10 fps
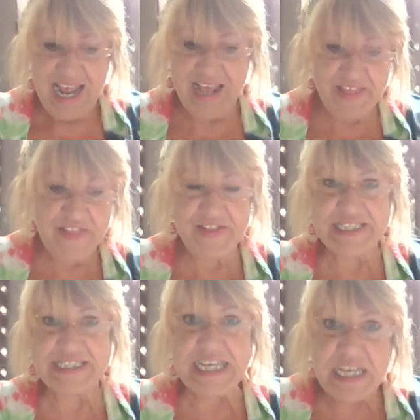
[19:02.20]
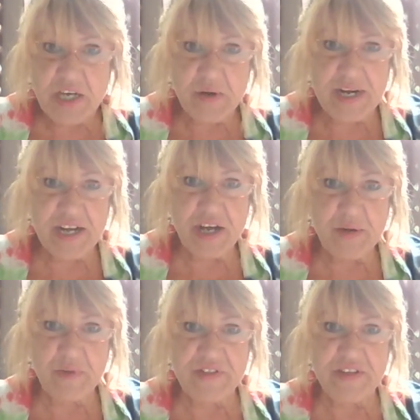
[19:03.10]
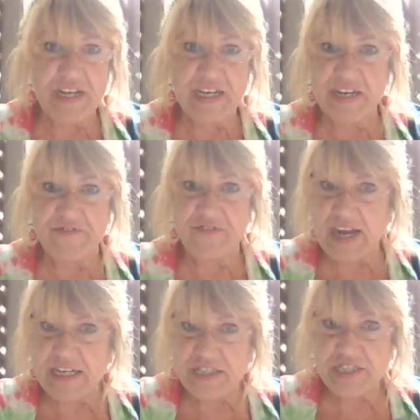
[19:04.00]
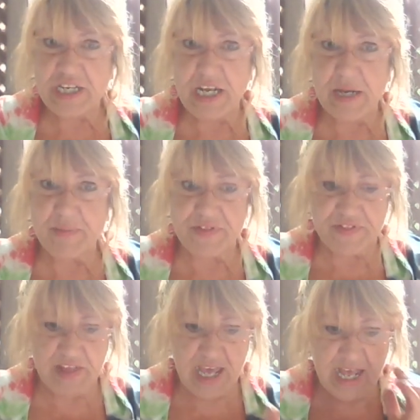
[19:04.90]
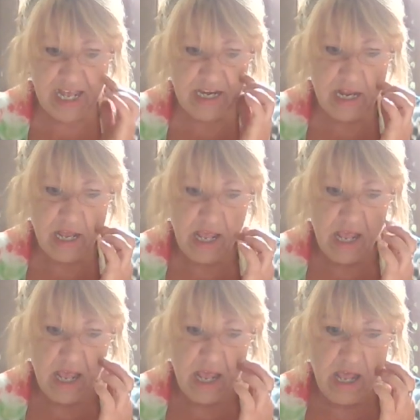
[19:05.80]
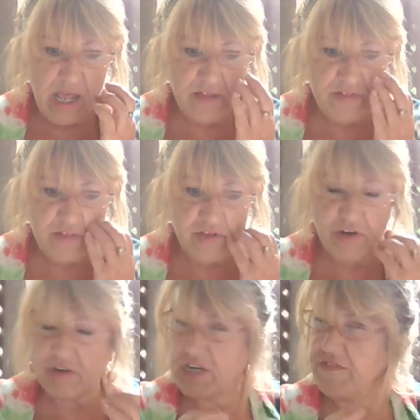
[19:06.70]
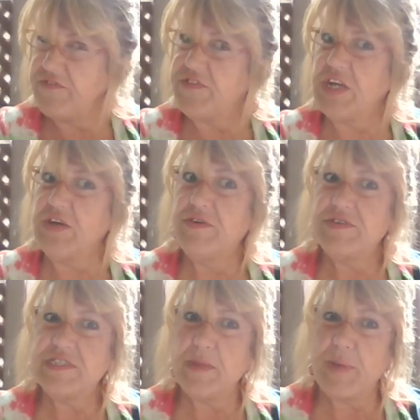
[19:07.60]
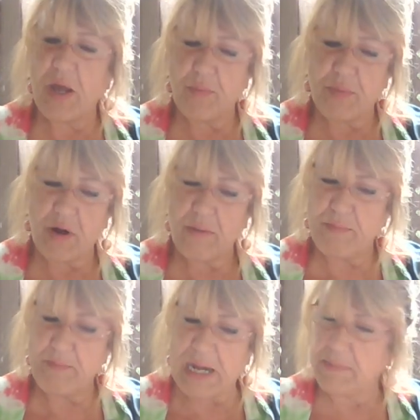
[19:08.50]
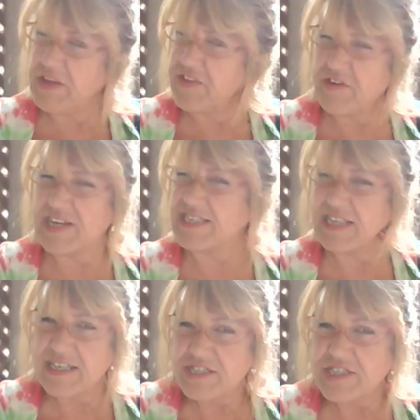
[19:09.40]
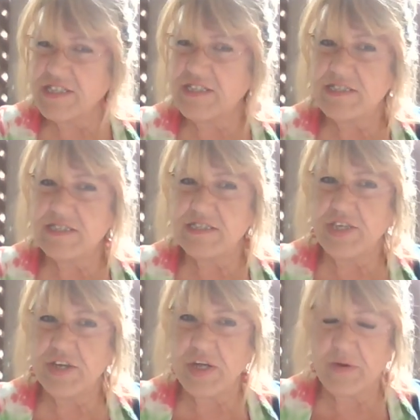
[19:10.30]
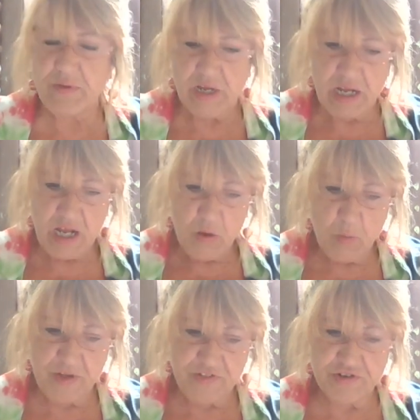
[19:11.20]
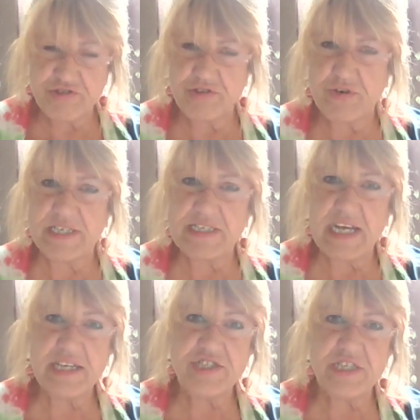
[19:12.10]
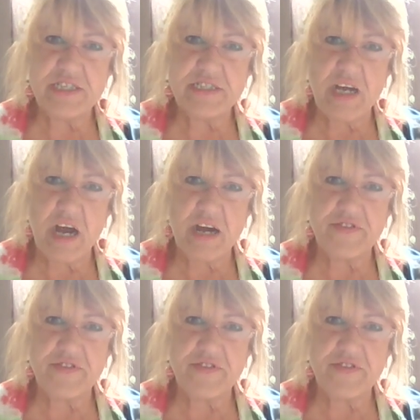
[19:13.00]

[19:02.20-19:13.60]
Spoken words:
And then this thing going on within a friendship that you're confused about maybe their intentions, you know, what their true intentions are.